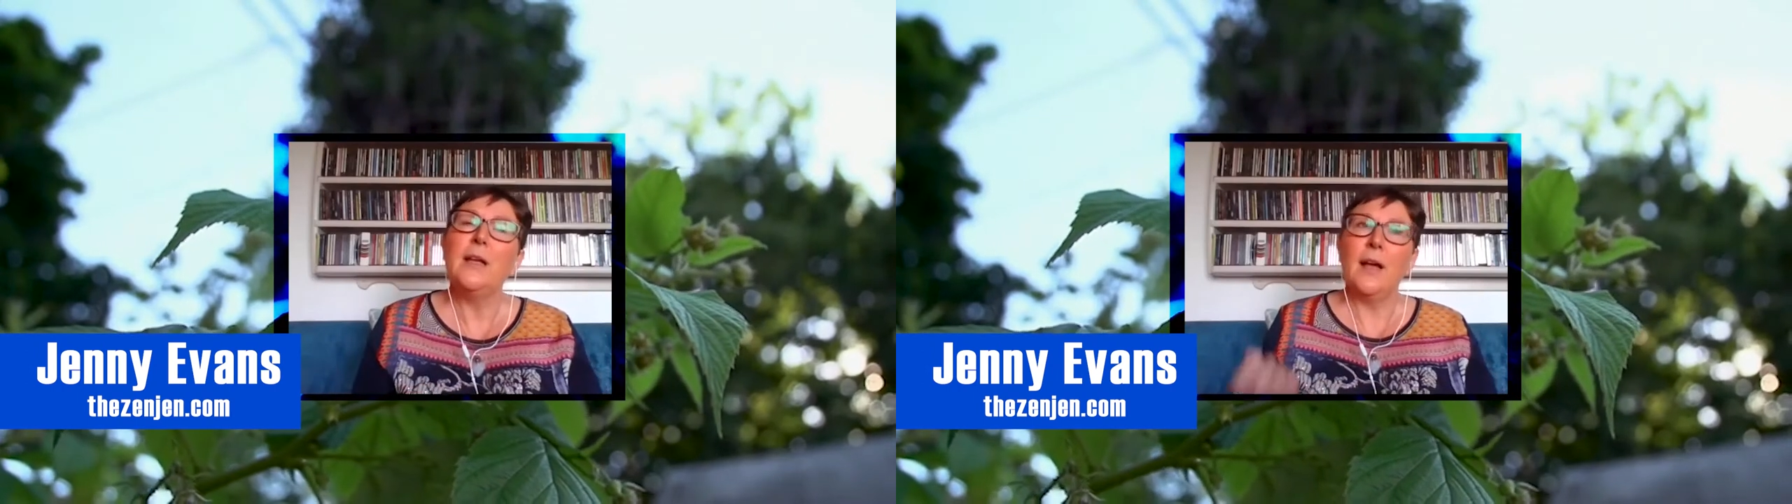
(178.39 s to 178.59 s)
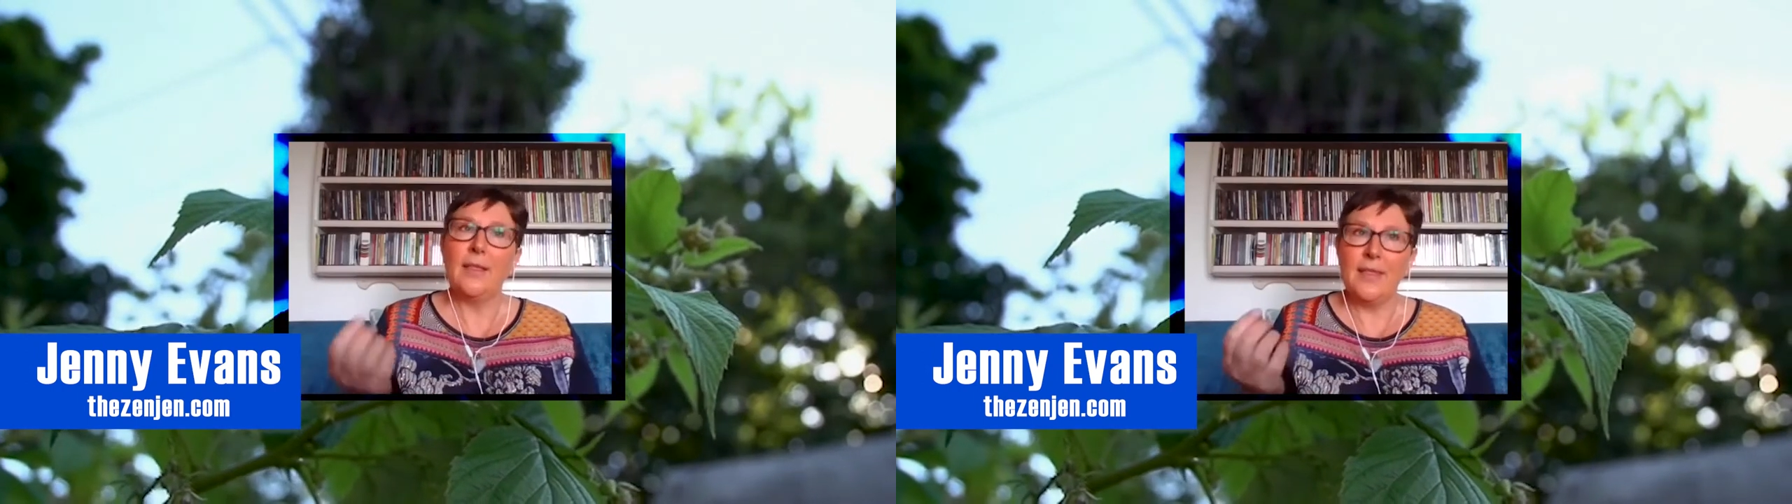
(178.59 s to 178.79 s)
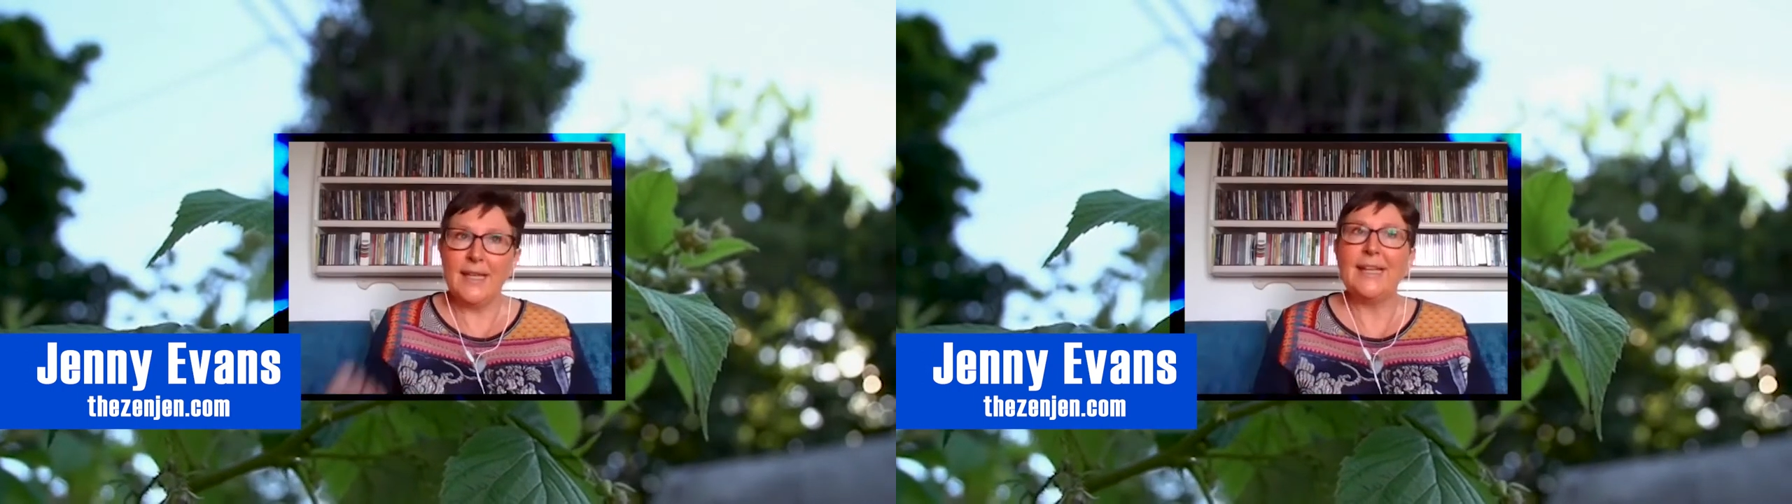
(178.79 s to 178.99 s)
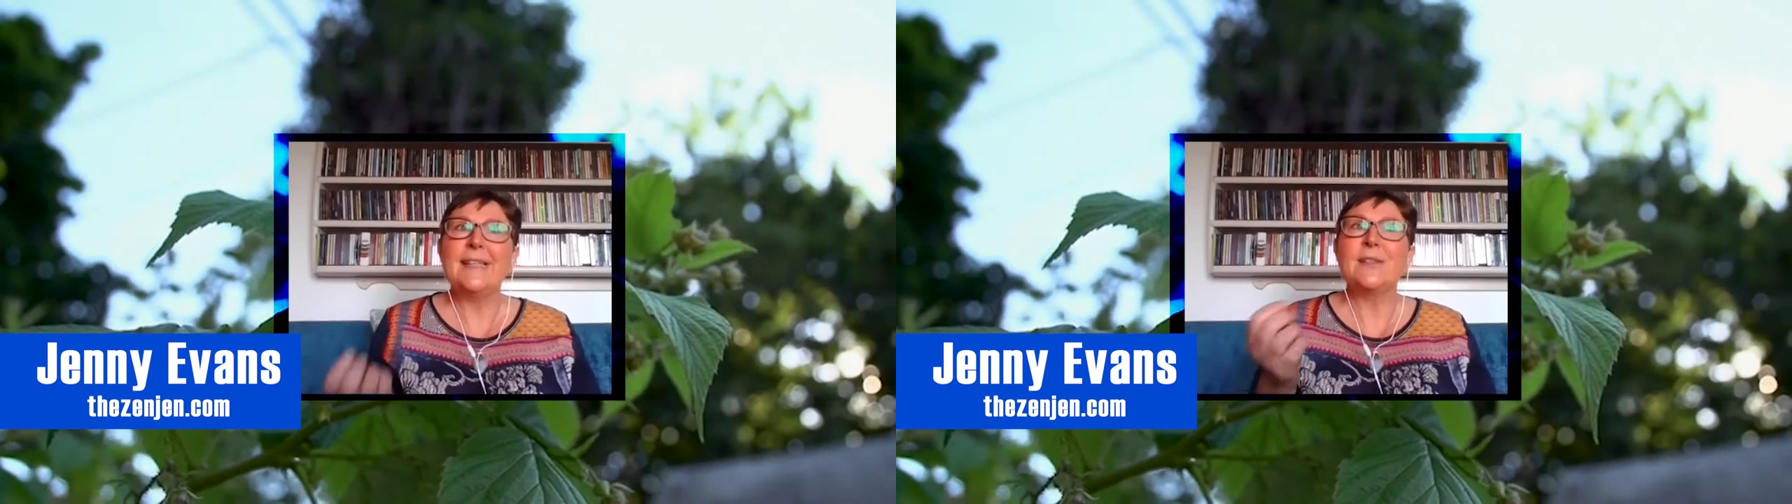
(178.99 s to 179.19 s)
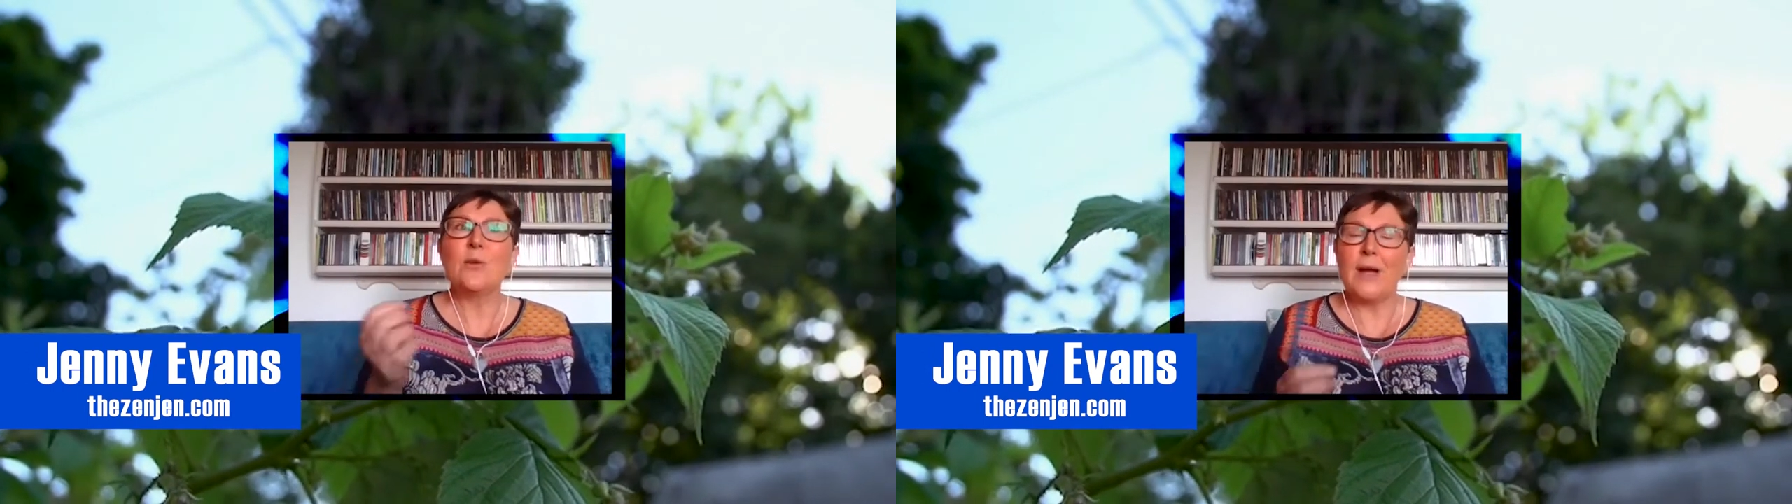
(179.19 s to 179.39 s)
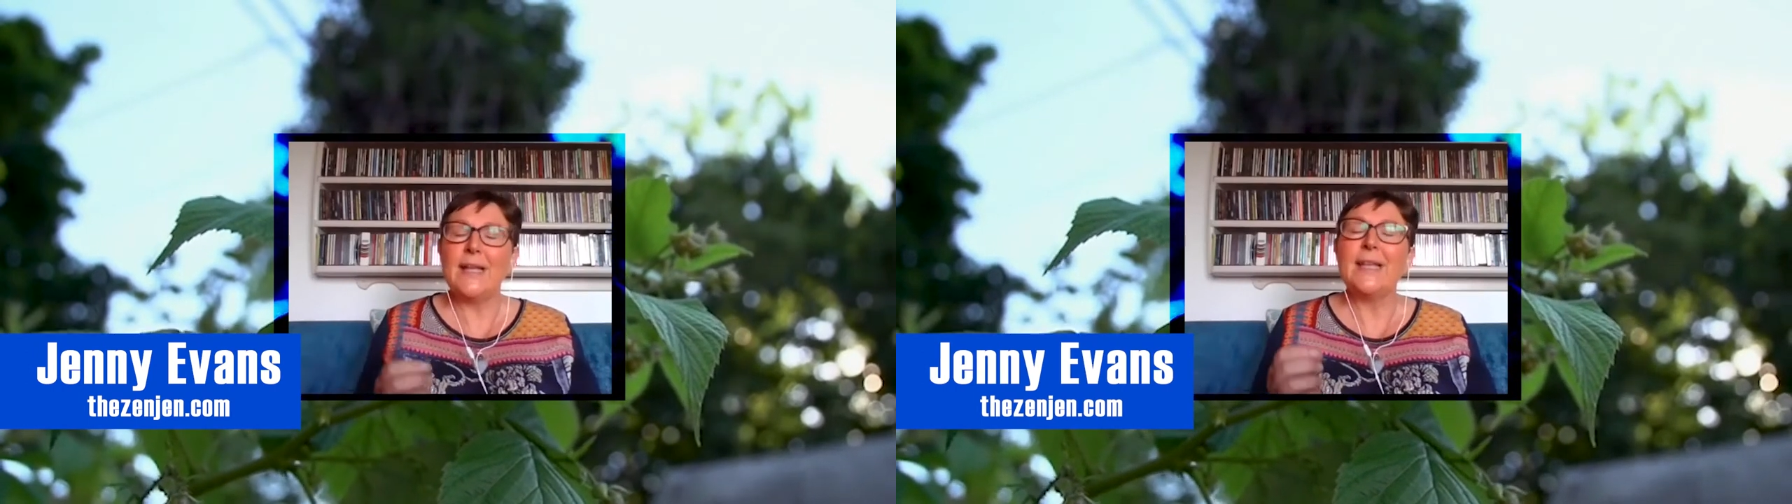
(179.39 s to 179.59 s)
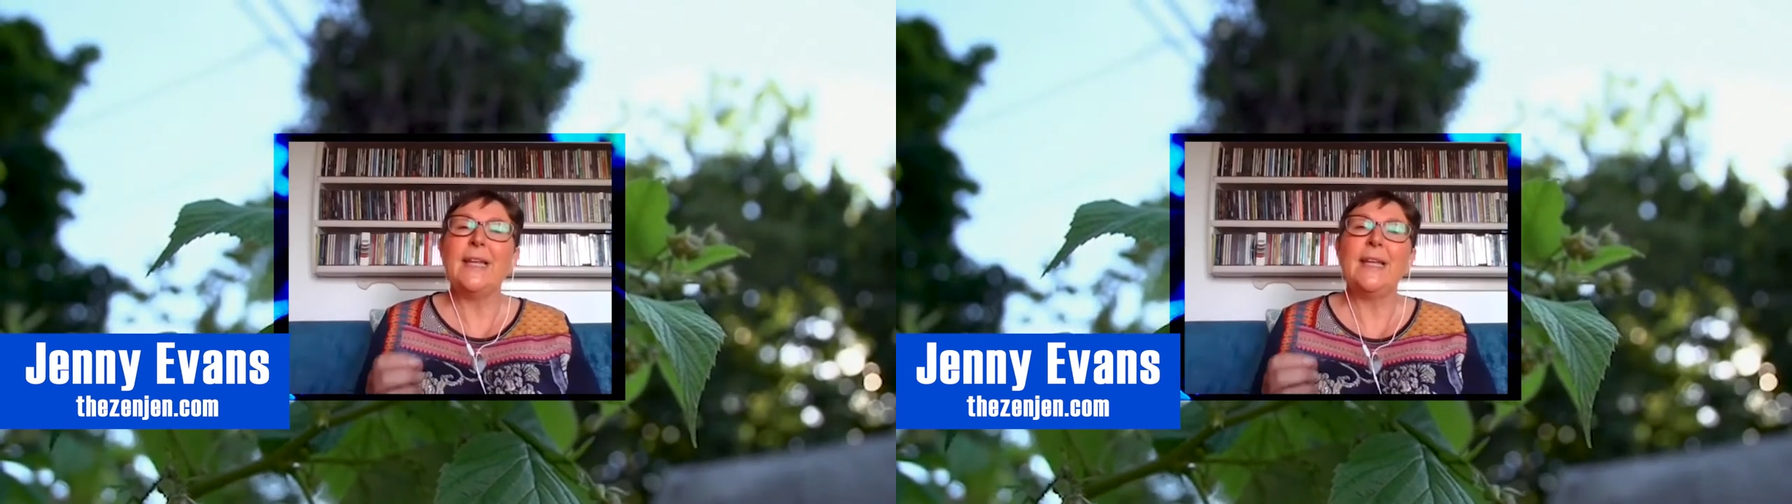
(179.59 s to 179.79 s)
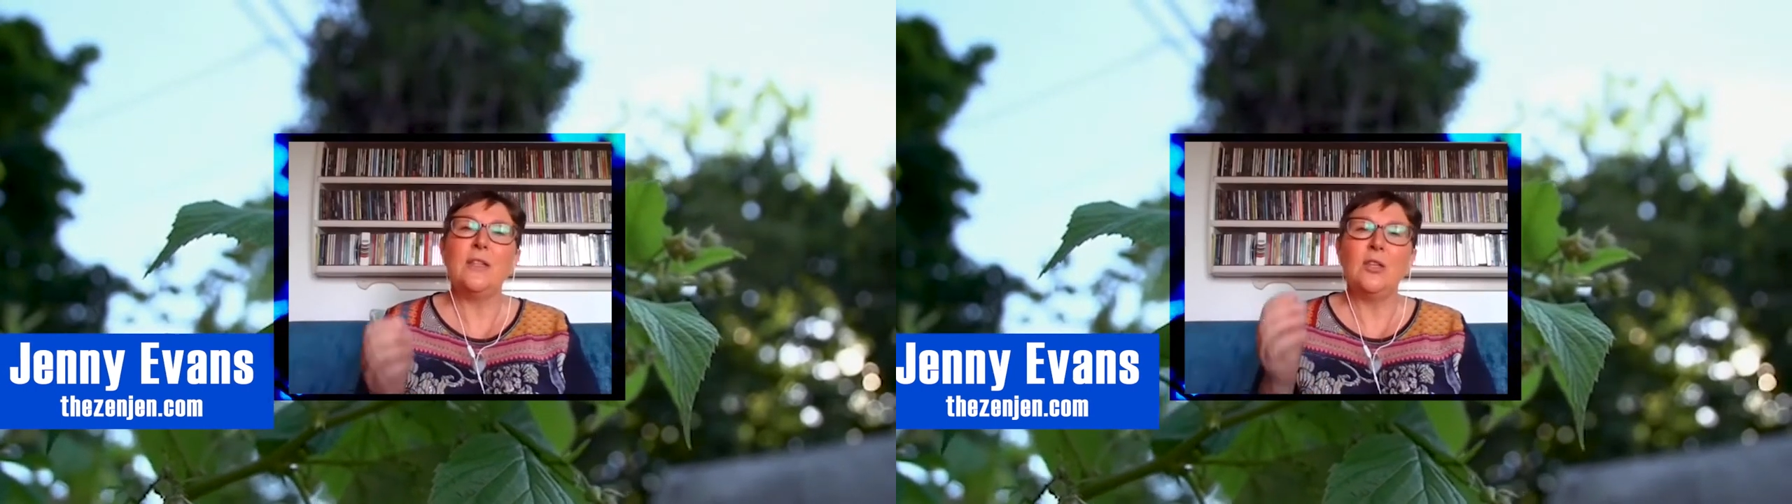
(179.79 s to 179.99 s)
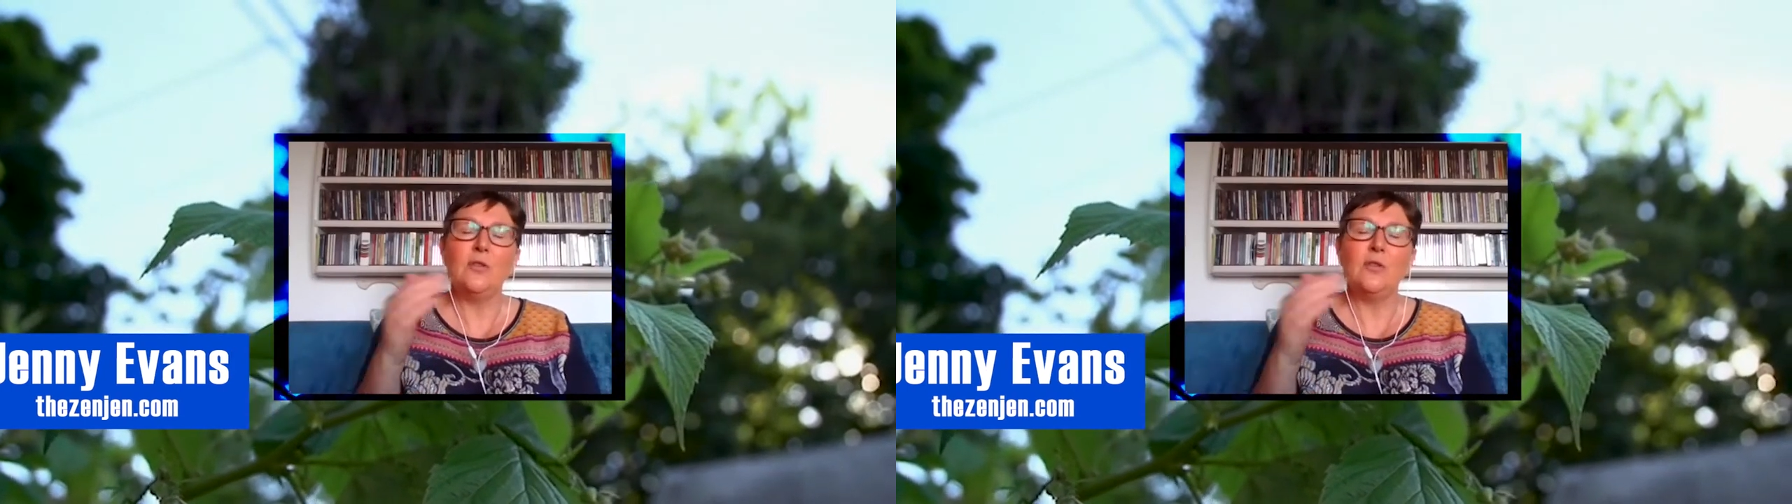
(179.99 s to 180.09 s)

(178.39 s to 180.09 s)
I think it is quite key that